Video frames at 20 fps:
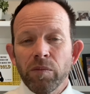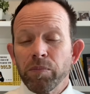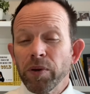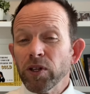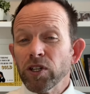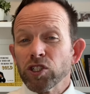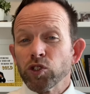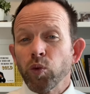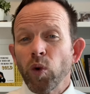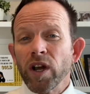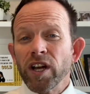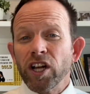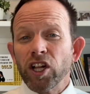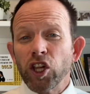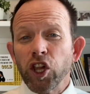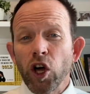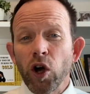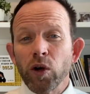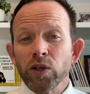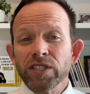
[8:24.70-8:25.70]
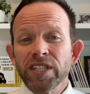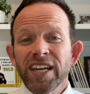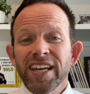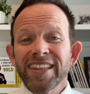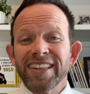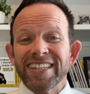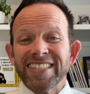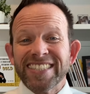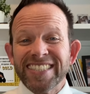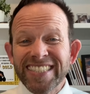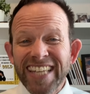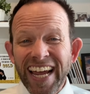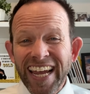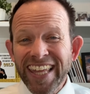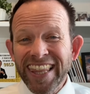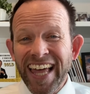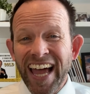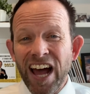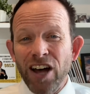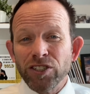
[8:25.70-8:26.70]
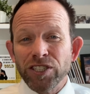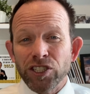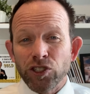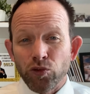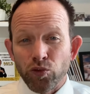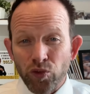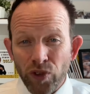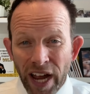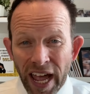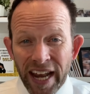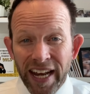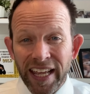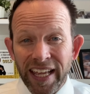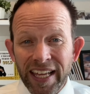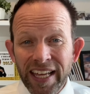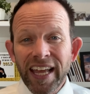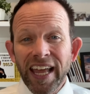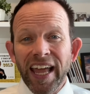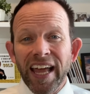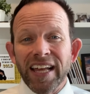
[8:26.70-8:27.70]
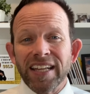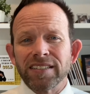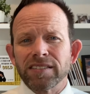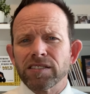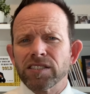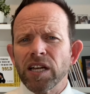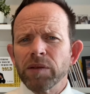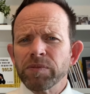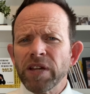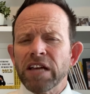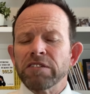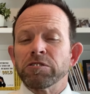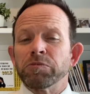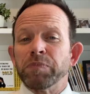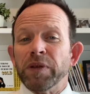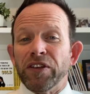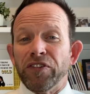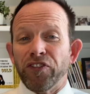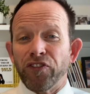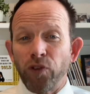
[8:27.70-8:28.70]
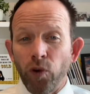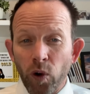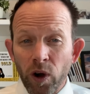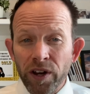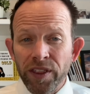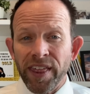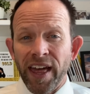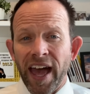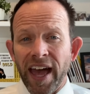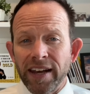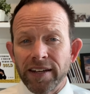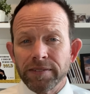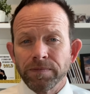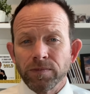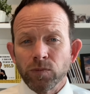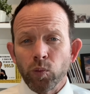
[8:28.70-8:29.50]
Builders want to close the second the house is ready, and sometimes before that.